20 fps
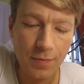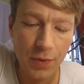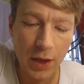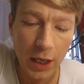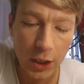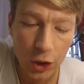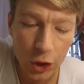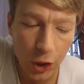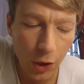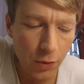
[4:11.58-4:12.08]

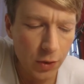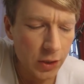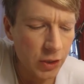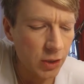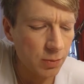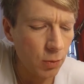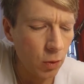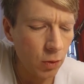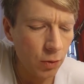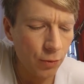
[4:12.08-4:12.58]
It showed a
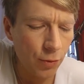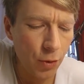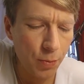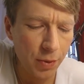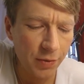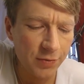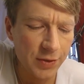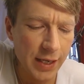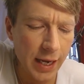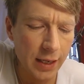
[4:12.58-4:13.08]
small
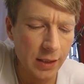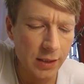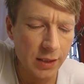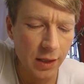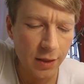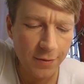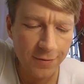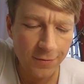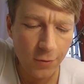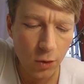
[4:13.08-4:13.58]
group of tents
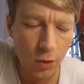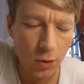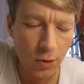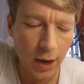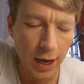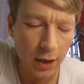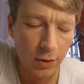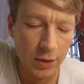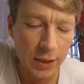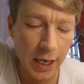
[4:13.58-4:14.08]
in the
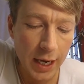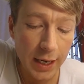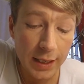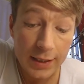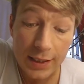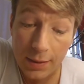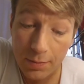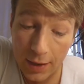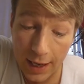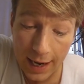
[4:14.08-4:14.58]
foreground,
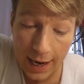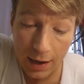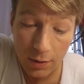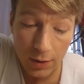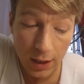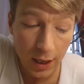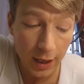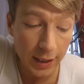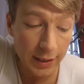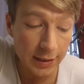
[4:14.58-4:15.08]
dimly
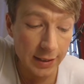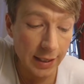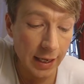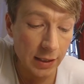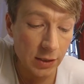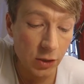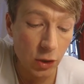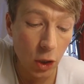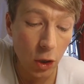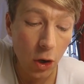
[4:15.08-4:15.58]
outlined
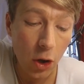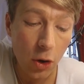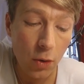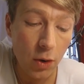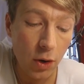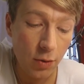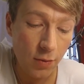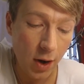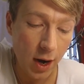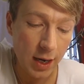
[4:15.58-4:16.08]
against the low
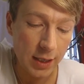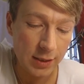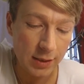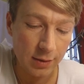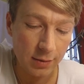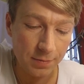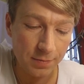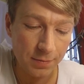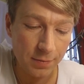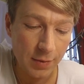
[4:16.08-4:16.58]

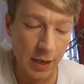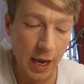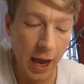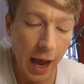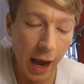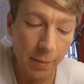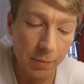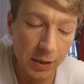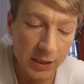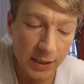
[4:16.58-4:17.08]
horizon,
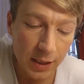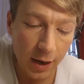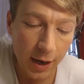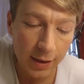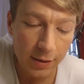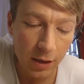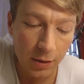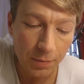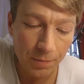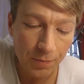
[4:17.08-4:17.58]
and
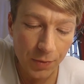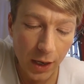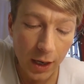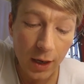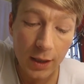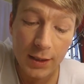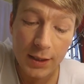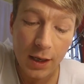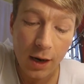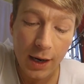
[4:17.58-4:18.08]
beside them
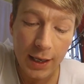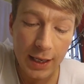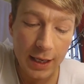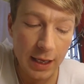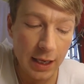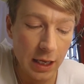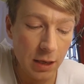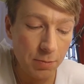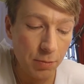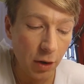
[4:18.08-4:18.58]
an untidy
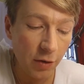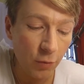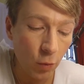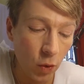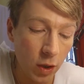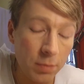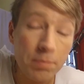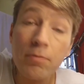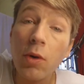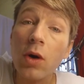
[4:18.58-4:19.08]
heap of
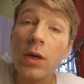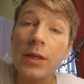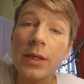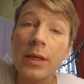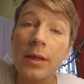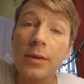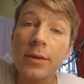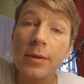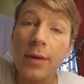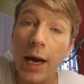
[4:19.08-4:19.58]
wooden
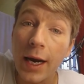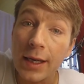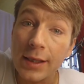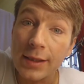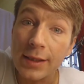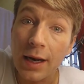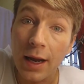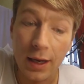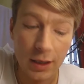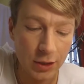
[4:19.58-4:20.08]
boxes and a
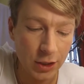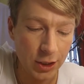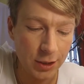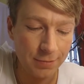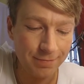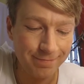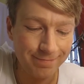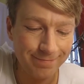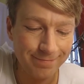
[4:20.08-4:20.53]
sledge.